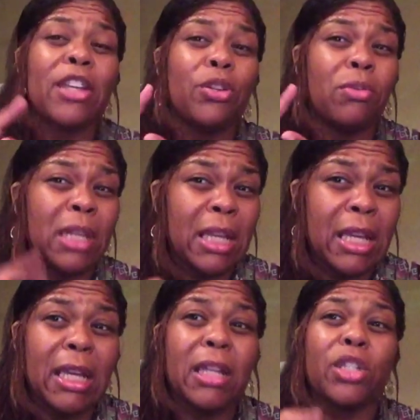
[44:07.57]
and you
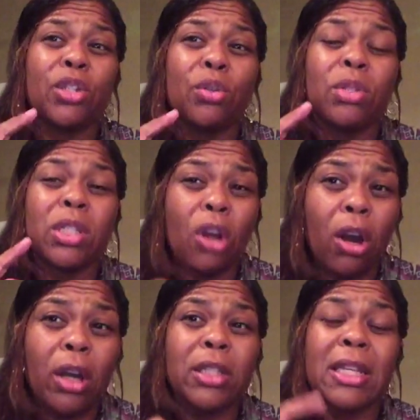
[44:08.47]
need
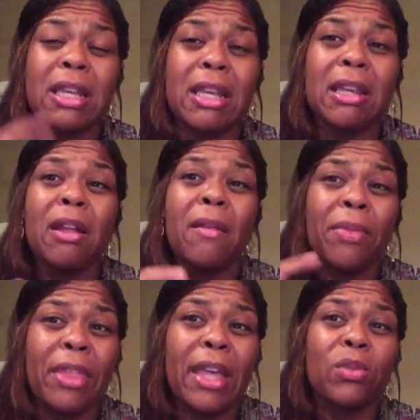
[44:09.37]
to start to
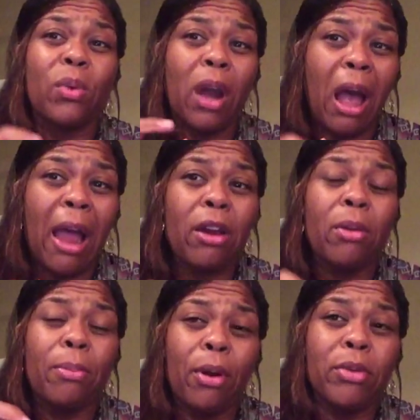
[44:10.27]
eat things were
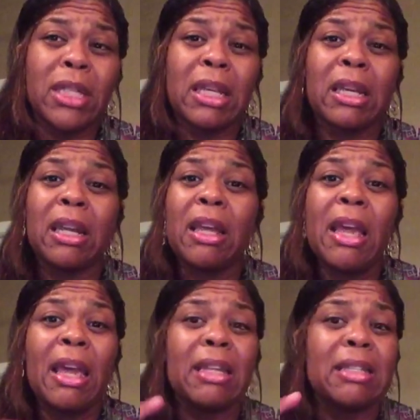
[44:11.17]
higher in
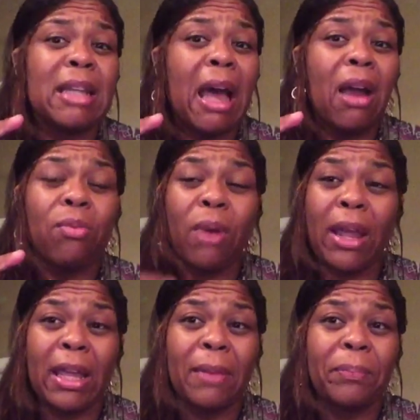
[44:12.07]
protein. It is
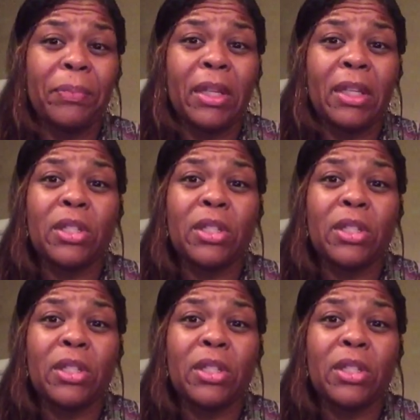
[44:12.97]
not right.